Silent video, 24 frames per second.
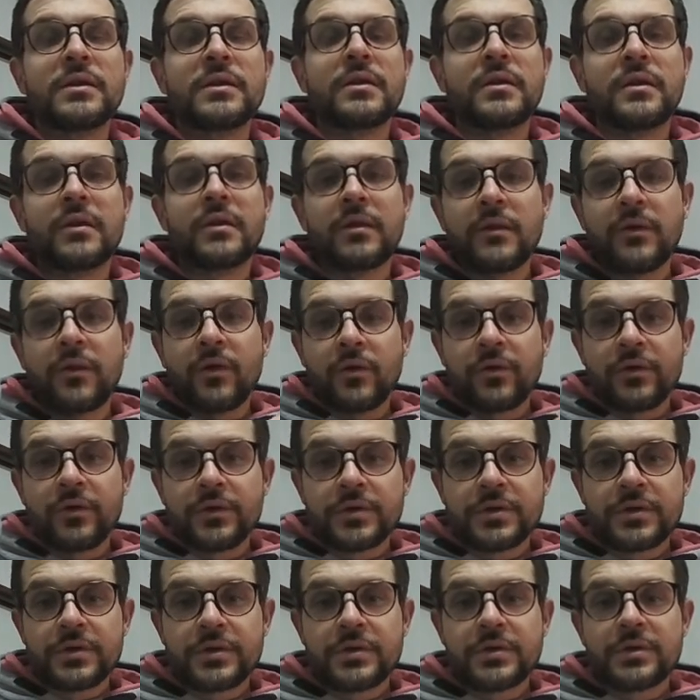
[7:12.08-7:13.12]
long
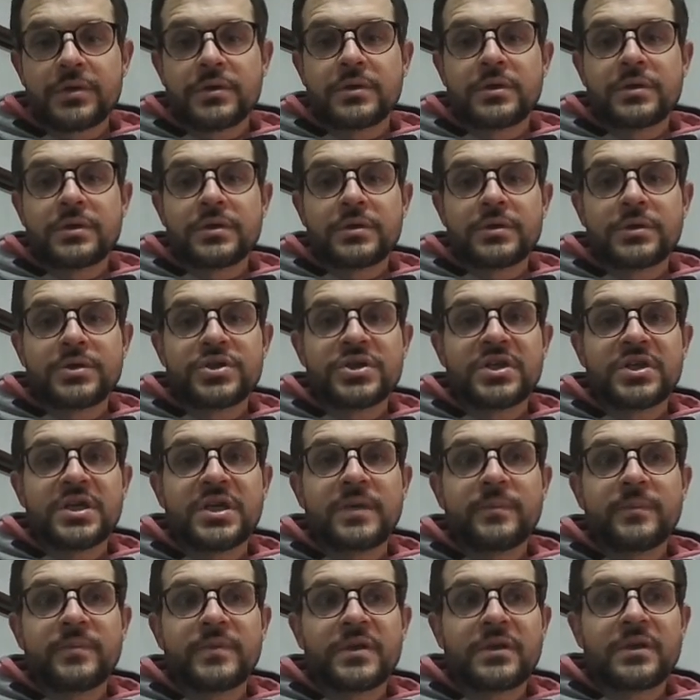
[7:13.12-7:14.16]

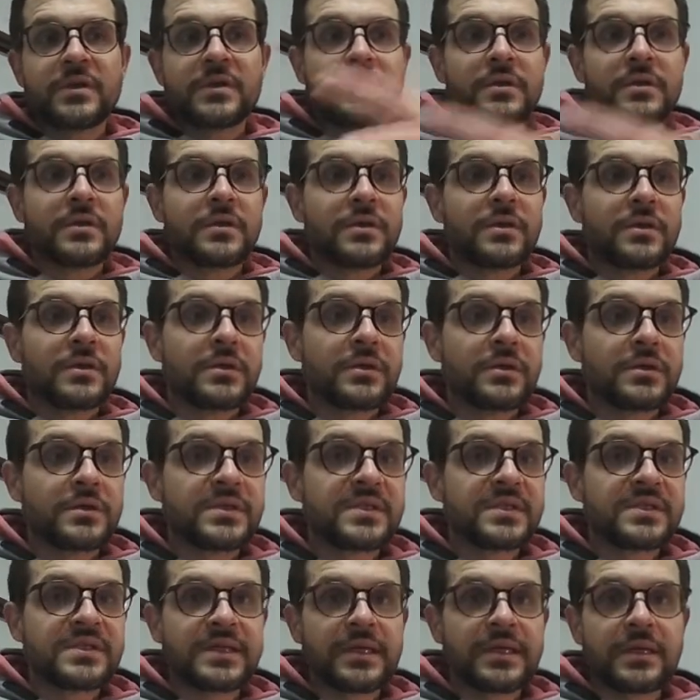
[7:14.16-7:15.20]
shaped
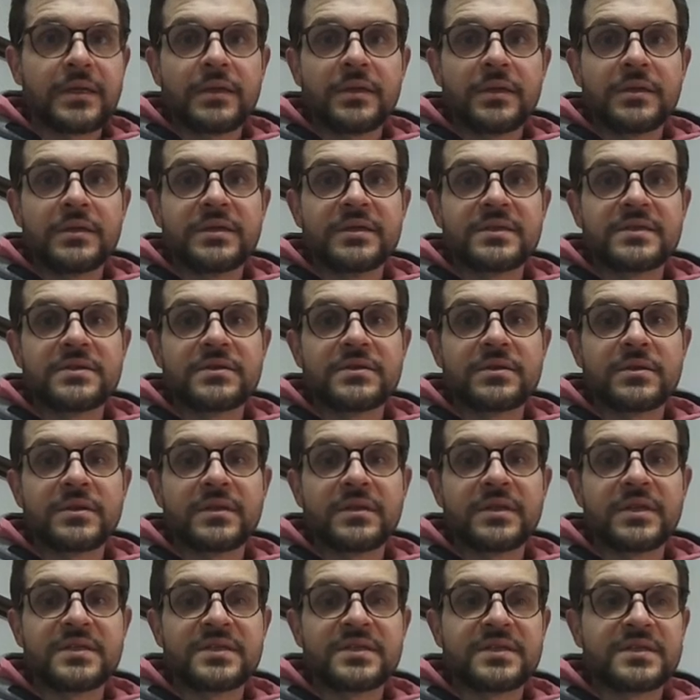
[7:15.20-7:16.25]
saddle is not
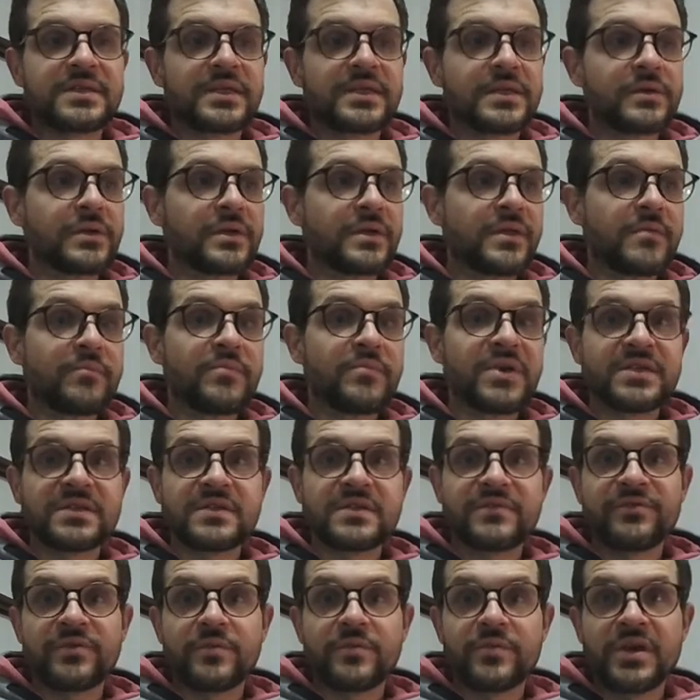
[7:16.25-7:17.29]
necessarily the best
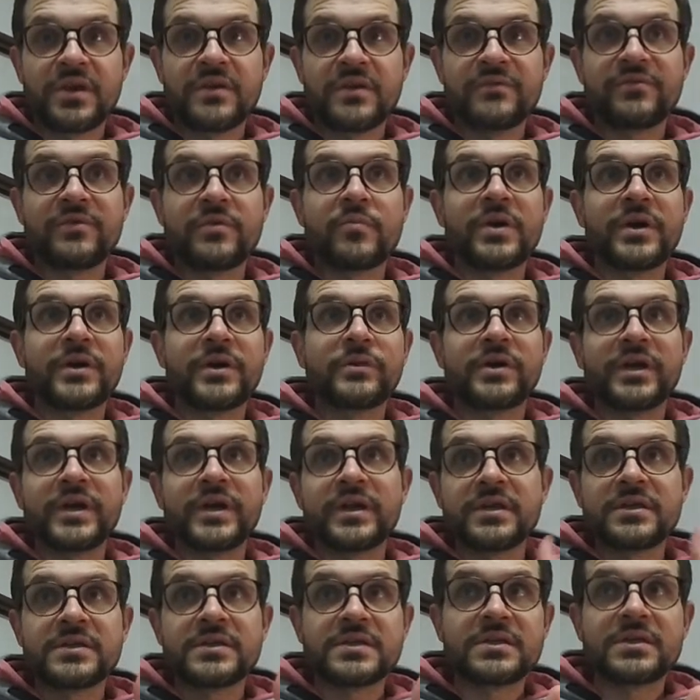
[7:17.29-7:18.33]
for me, for my
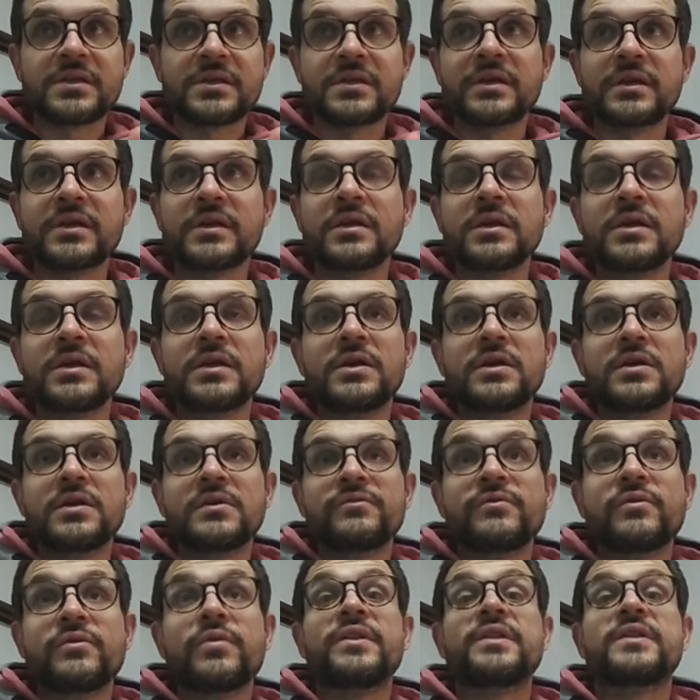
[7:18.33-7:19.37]
riding style,
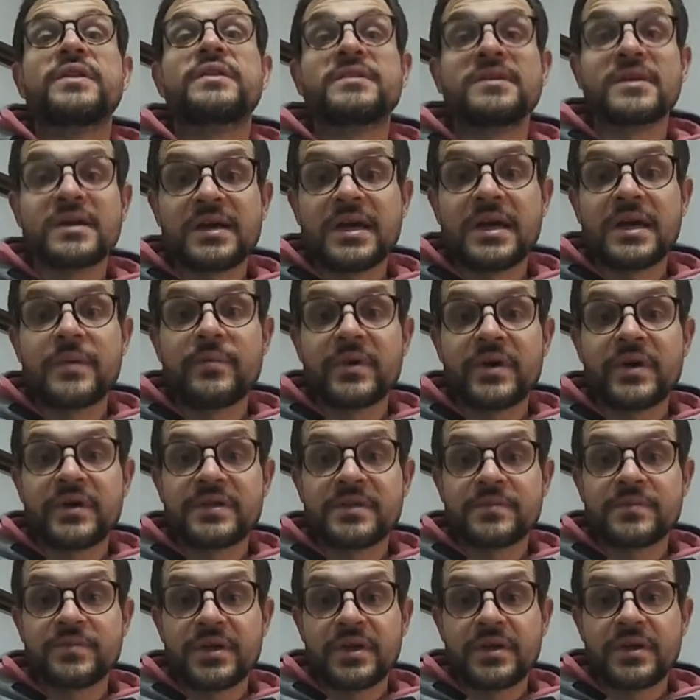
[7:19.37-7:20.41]
for the time I
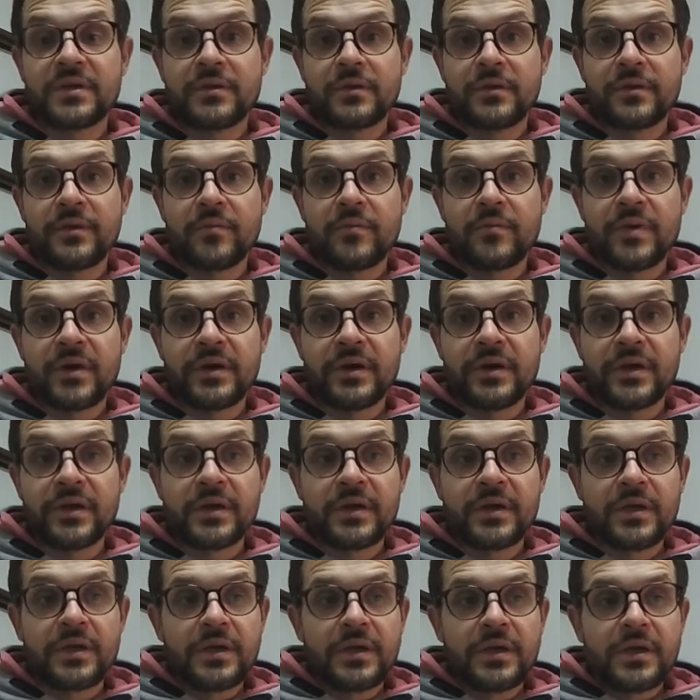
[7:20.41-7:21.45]
spend on the bike,
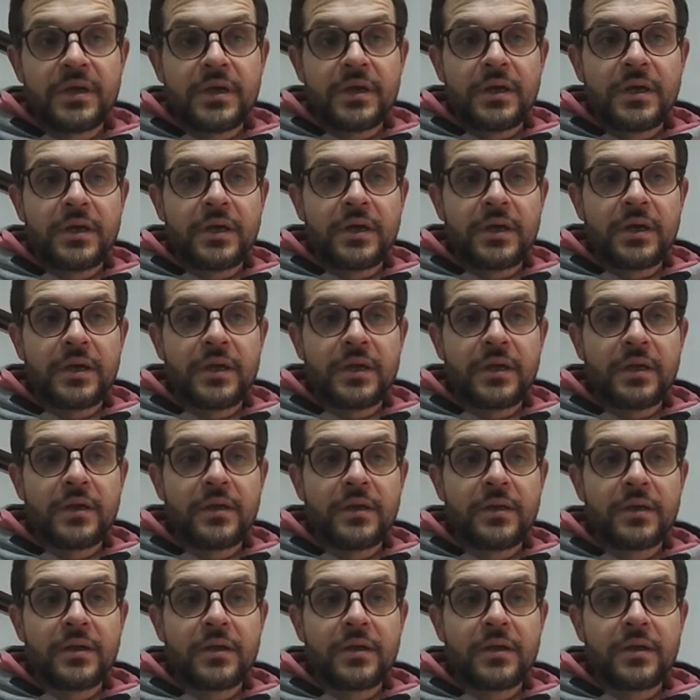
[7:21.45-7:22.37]
and